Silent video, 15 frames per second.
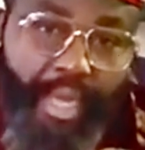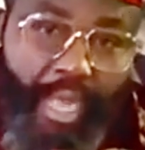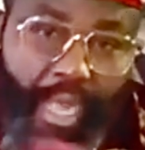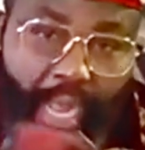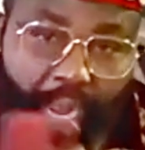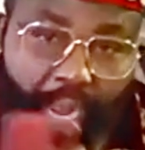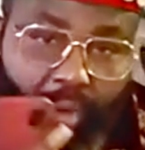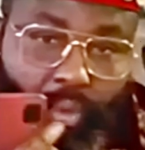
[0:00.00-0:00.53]

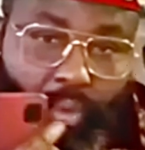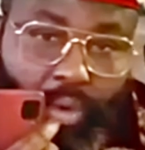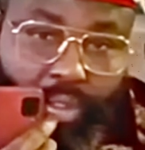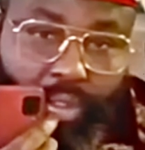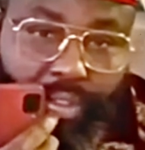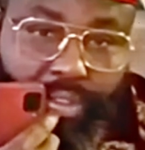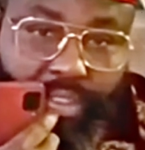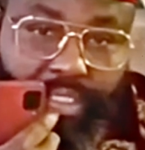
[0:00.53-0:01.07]
I
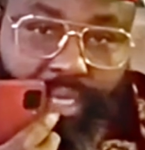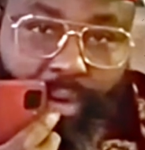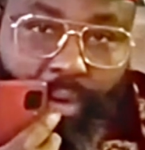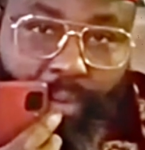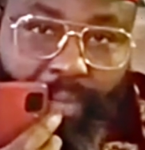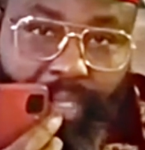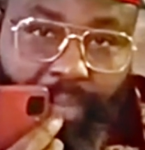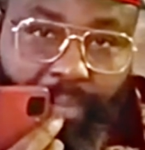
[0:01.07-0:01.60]
want
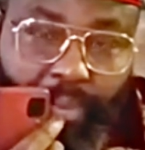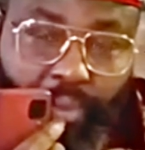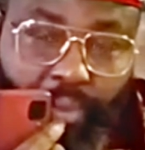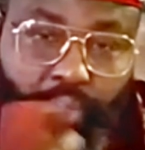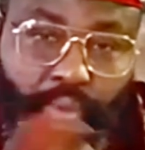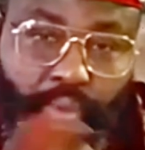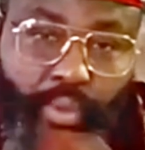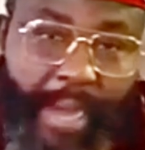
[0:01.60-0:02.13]
our people
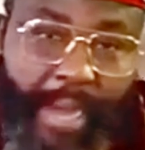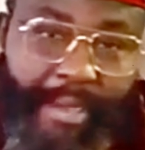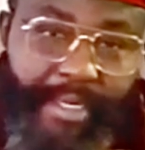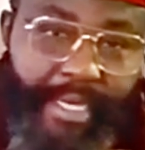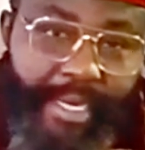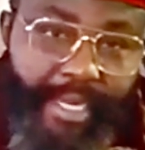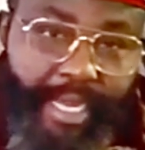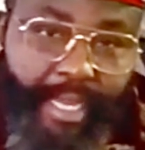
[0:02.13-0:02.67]
to write
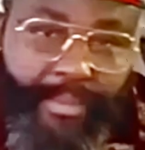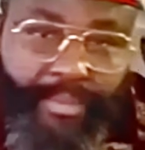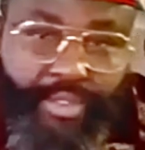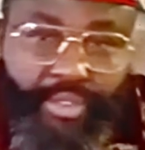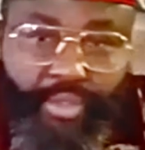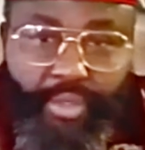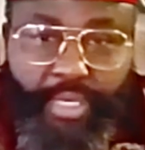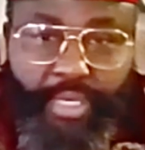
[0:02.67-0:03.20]
their names
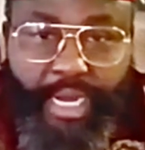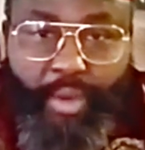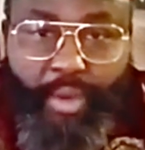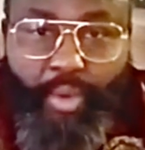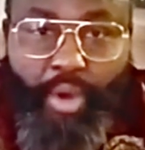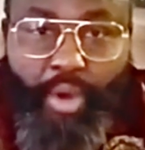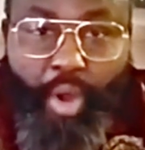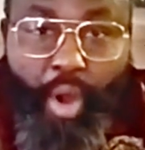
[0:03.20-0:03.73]
so that I
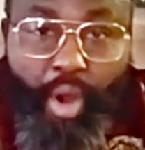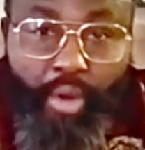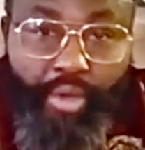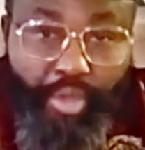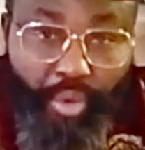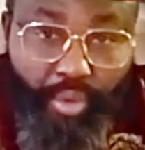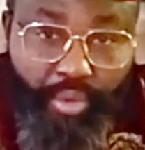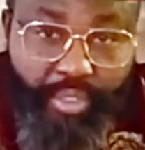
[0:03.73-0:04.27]
will call
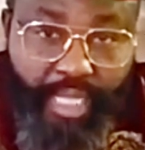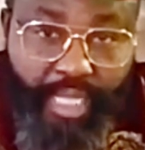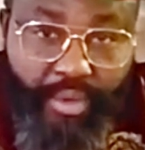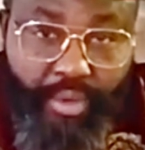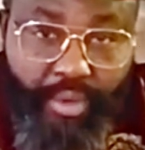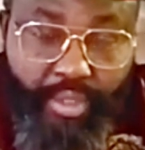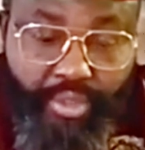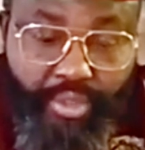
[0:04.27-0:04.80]
those that are
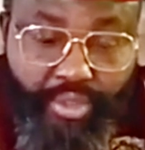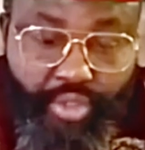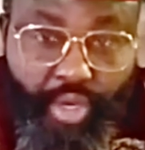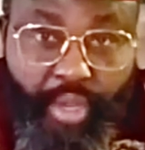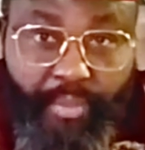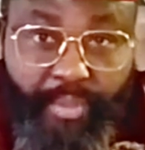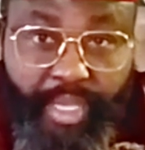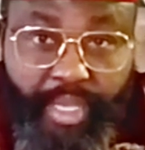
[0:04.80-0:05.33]
going to
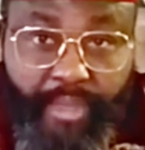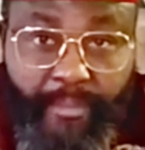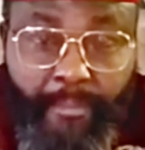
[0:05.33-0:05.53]
join me.